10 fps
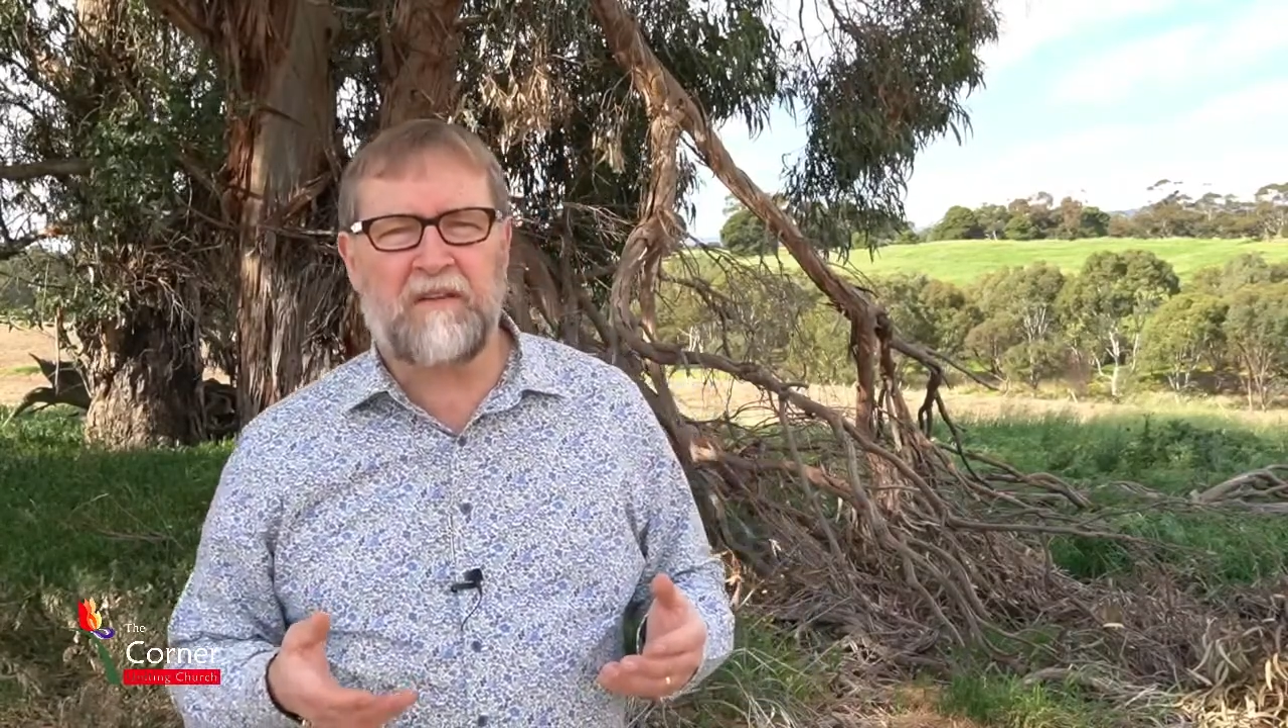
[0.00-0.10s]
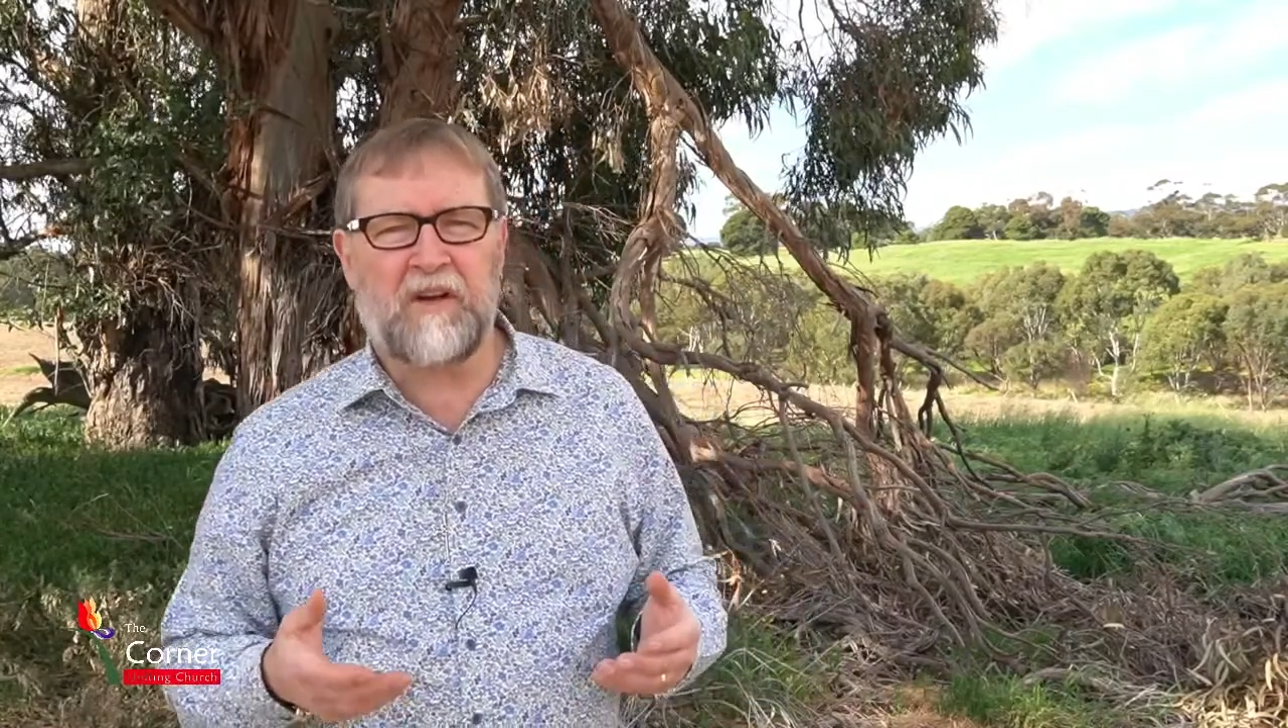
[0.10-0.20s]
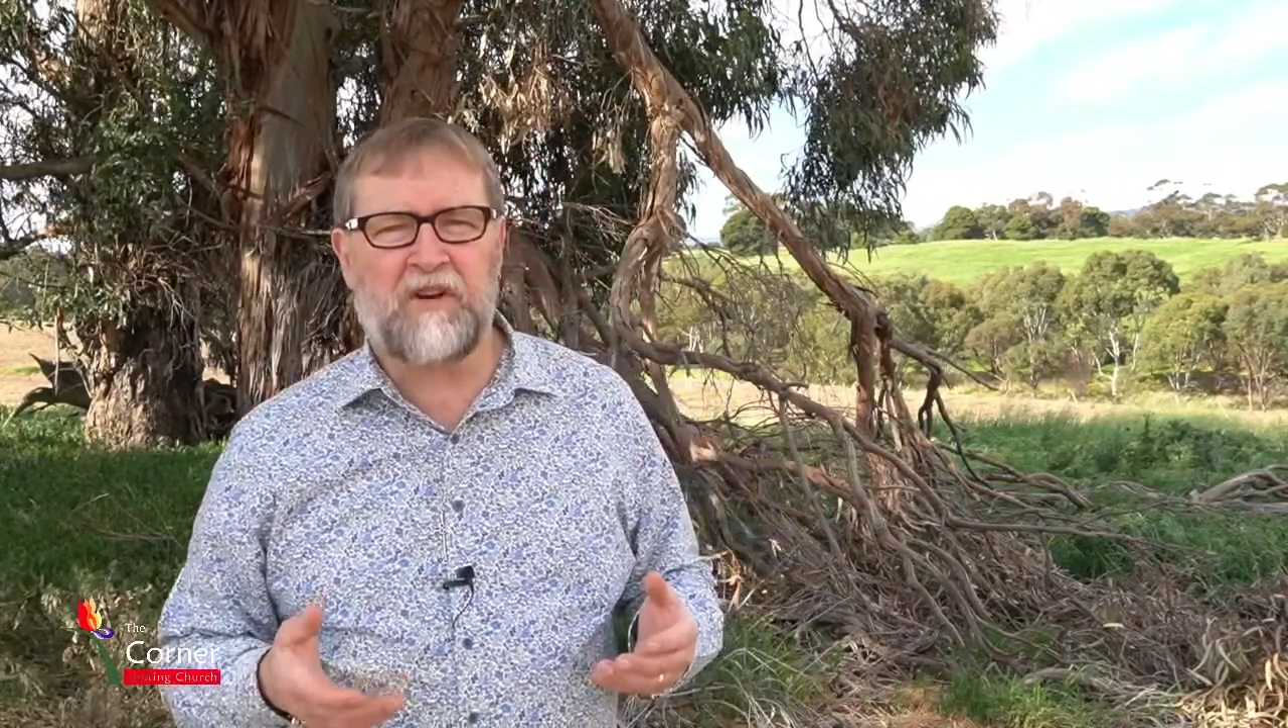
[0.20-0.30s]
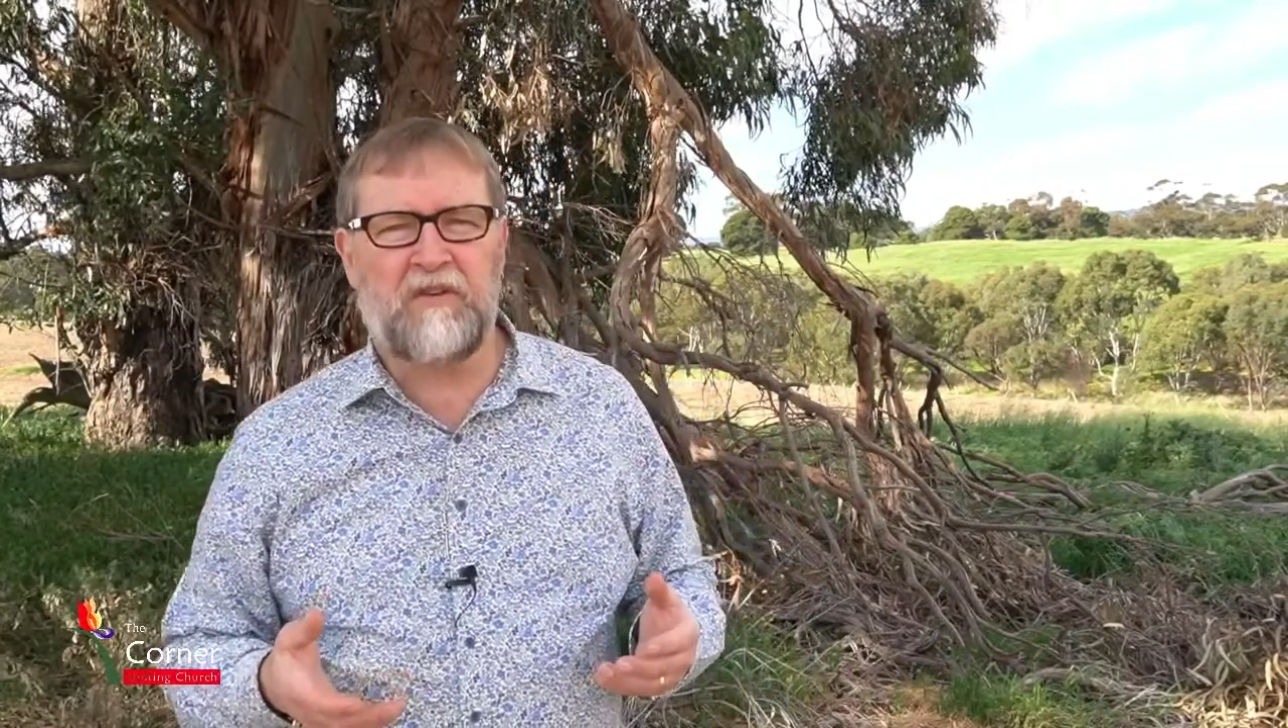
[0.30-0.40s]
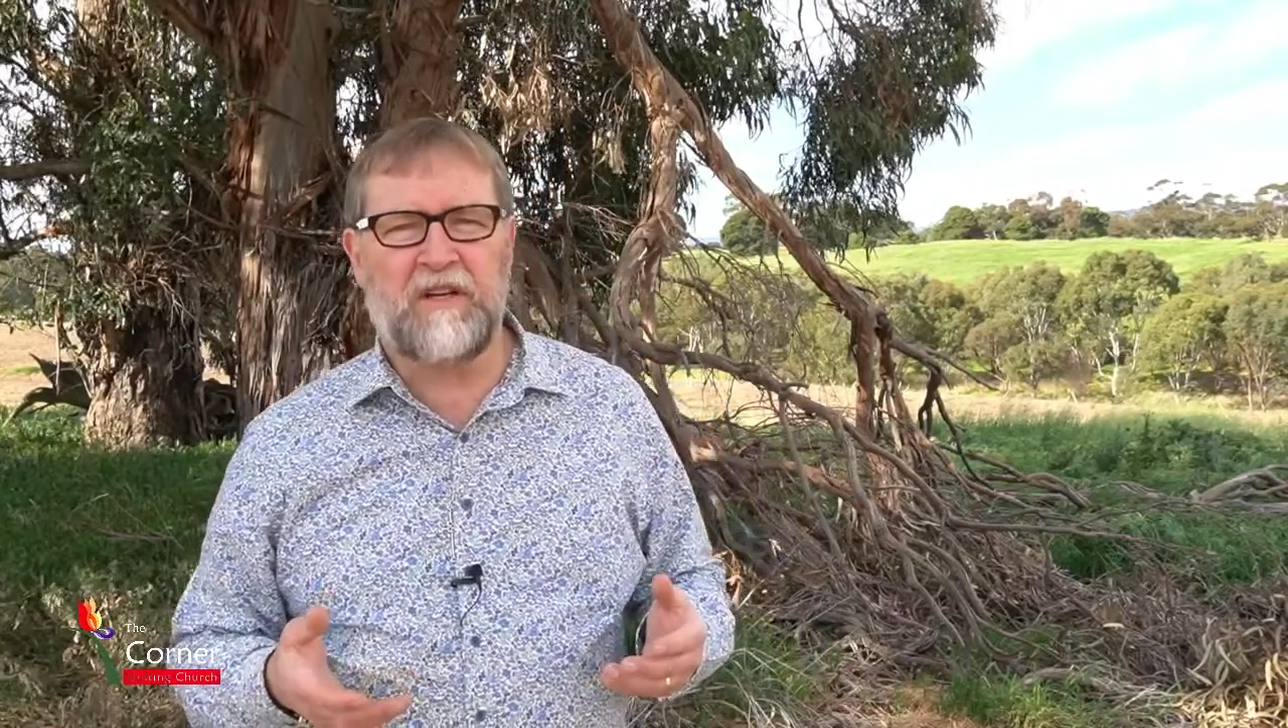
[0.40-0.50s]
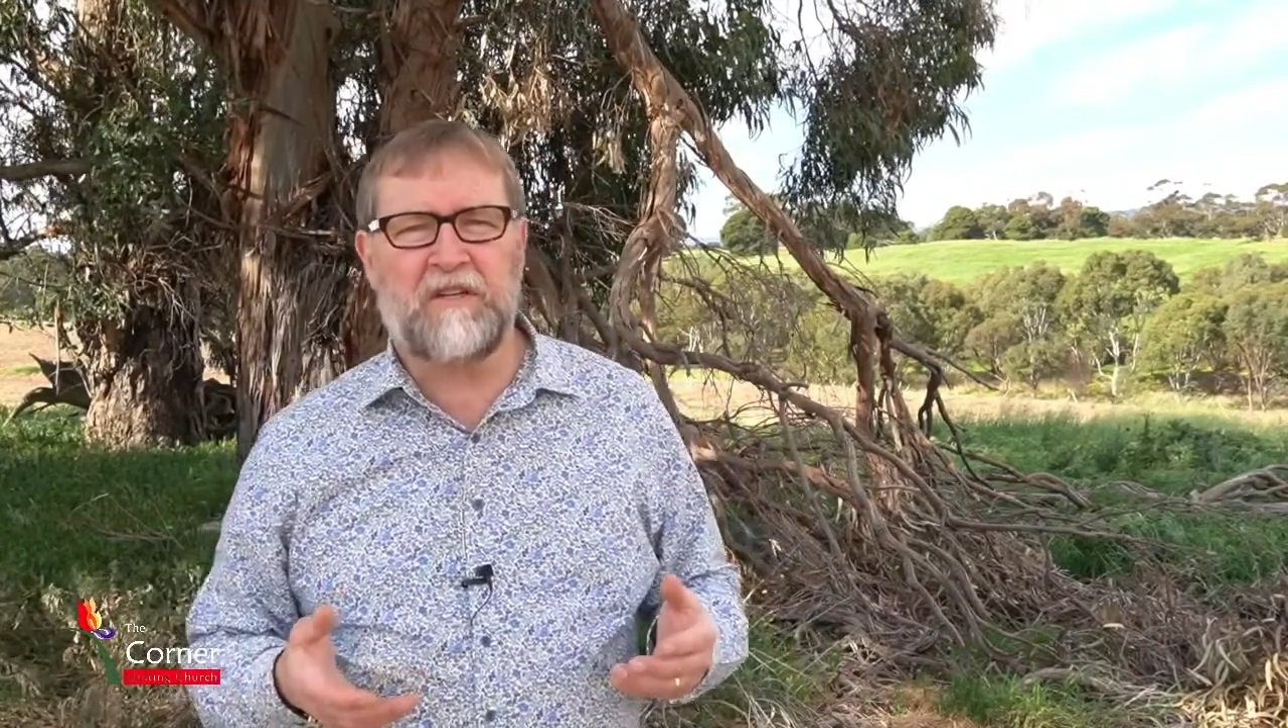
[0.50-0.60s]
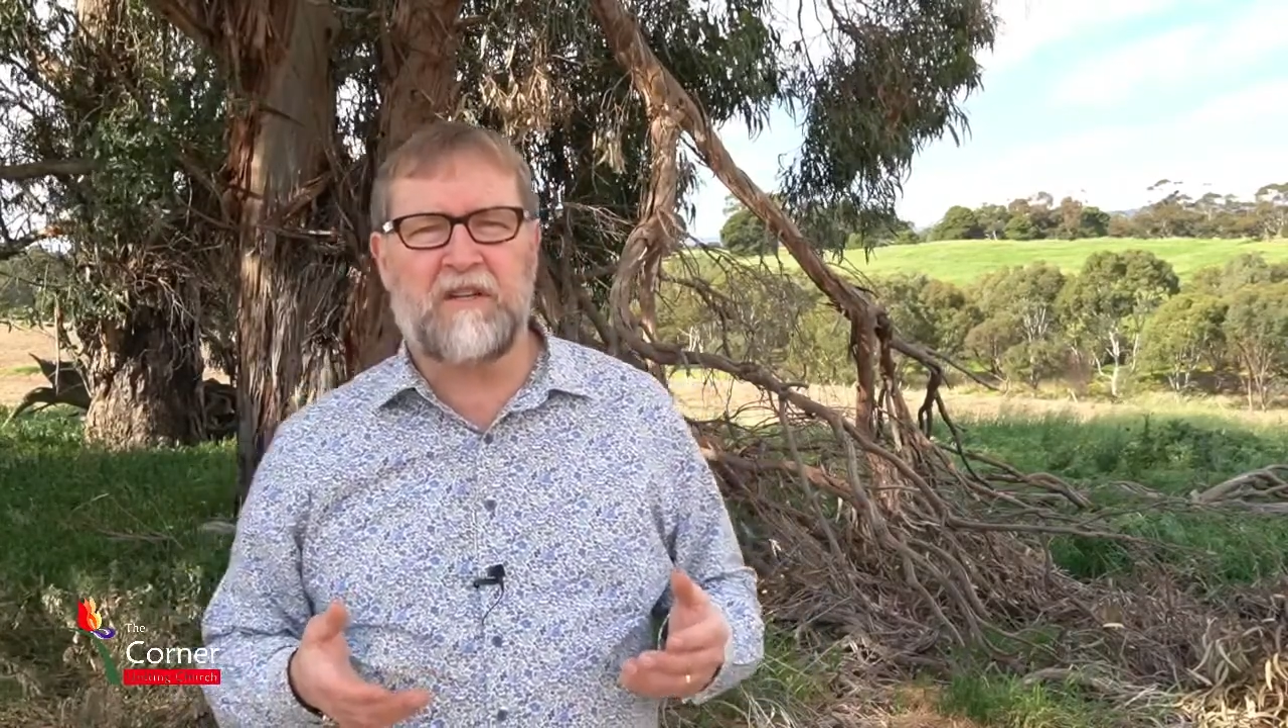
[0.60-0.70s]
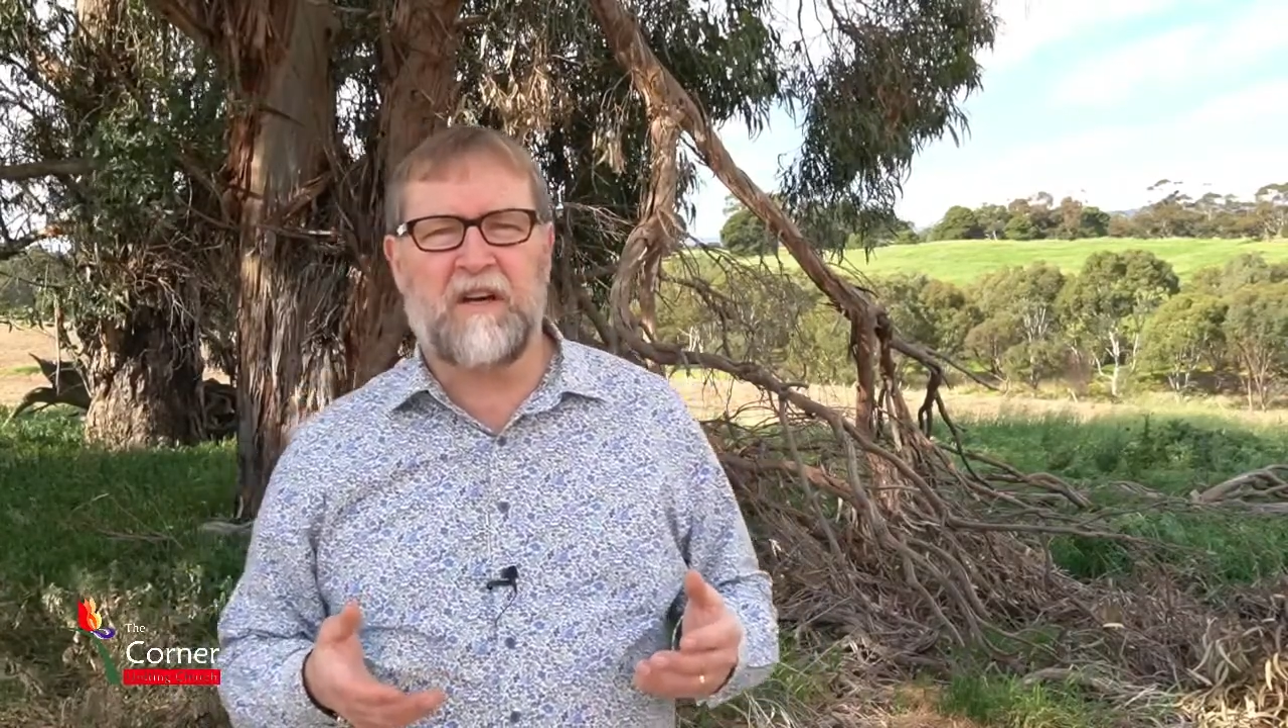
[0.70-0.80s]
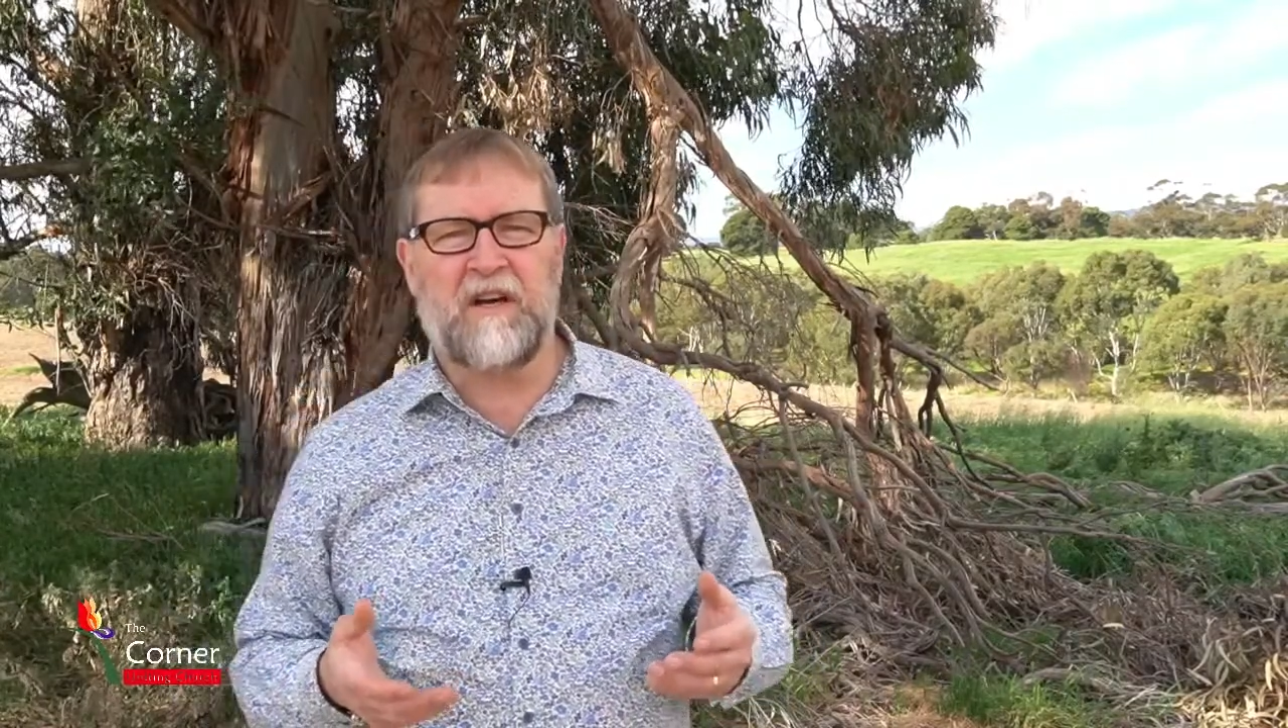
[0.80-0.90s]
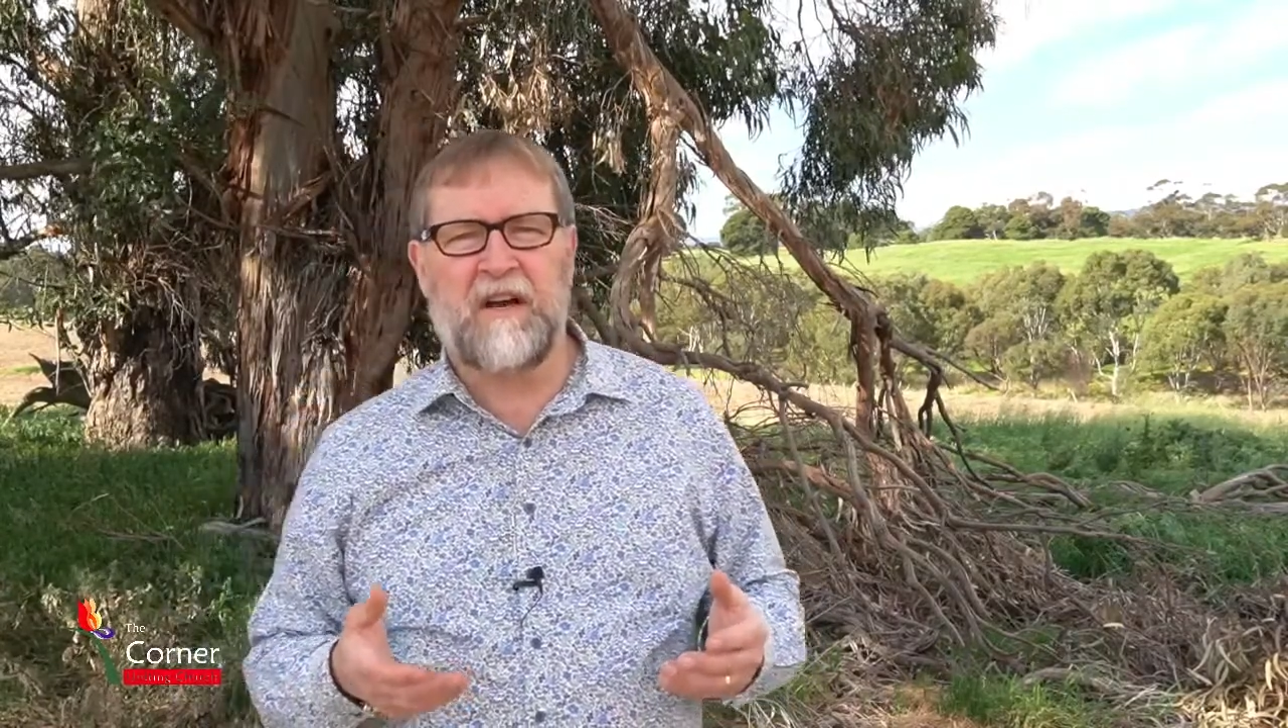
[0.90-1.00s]
the
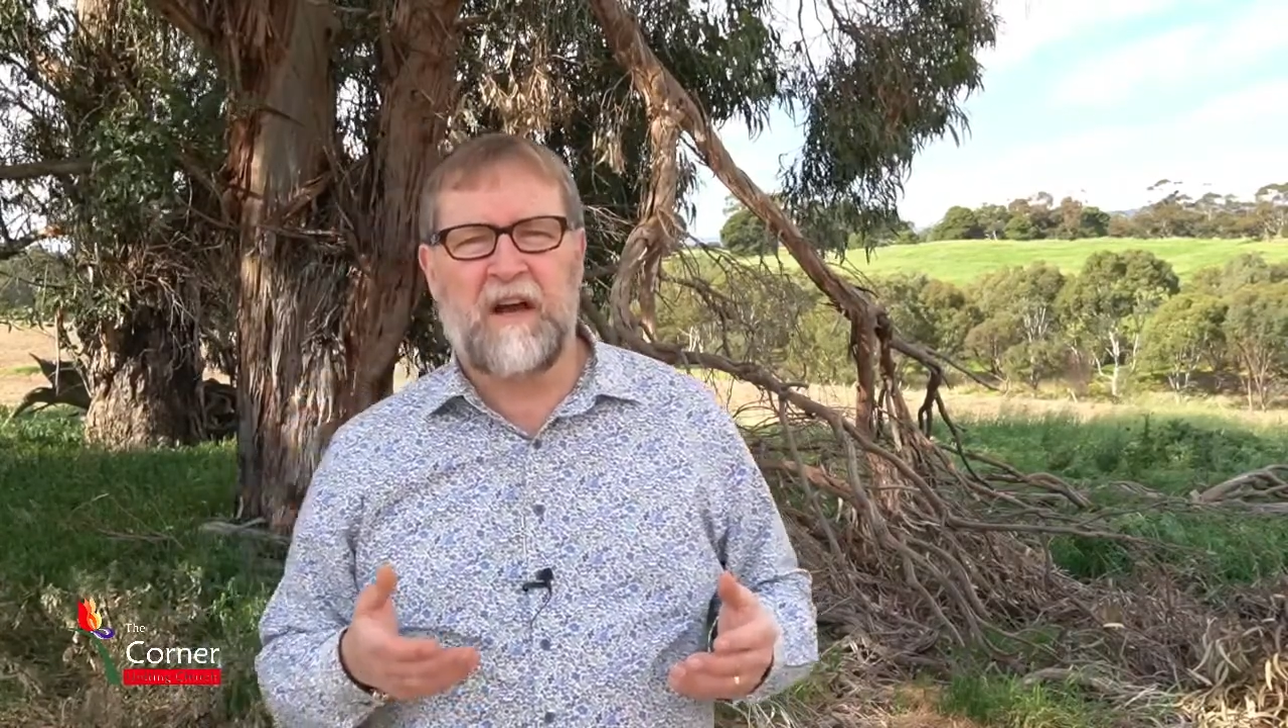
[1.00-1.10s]
creature